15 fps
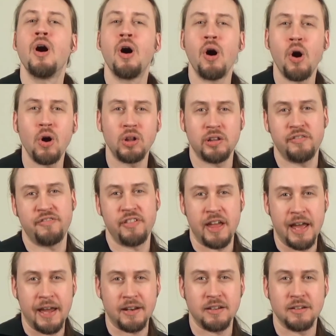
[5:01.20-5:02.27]
All of
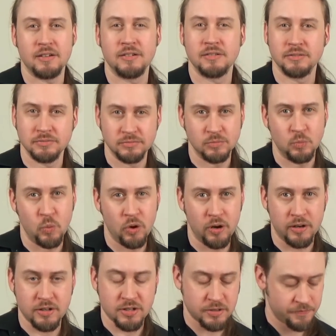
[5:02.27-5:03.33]
that
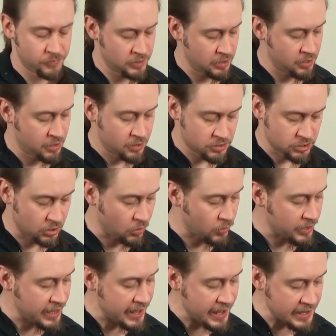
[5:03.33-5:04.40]
works. So
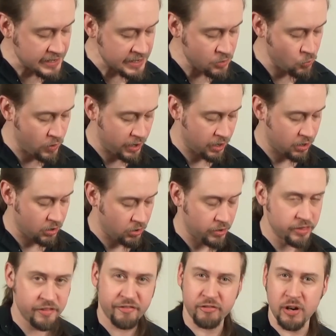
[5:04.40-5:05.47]
anywhere
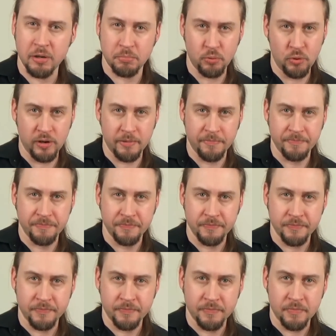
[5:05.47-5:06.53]
on the fretboard,
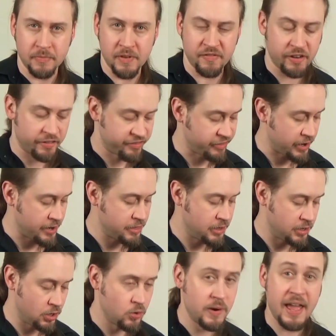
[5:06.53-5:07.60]
if I find the
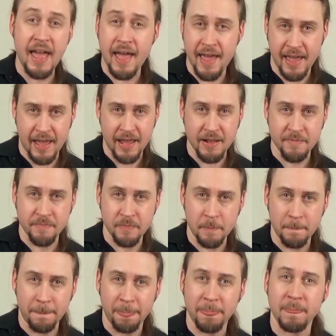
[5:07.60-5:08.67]
note A,
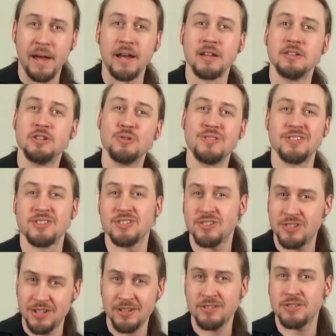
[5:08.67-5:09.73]
I can do this
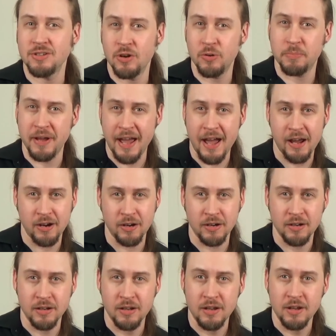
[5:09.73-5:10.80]
6-note pattern
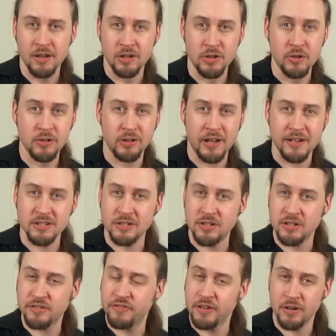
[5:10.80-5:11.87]
utilizing
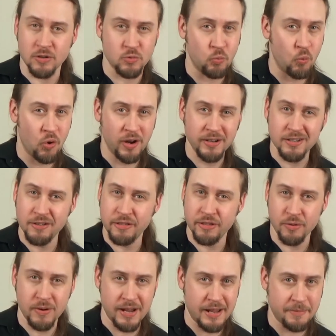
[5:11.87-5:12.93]
just fingers 1 to
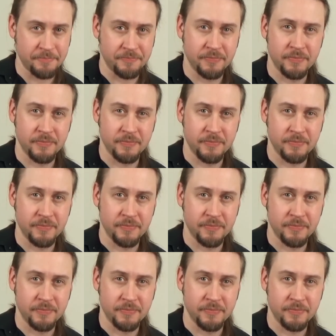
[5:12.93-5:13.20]
3.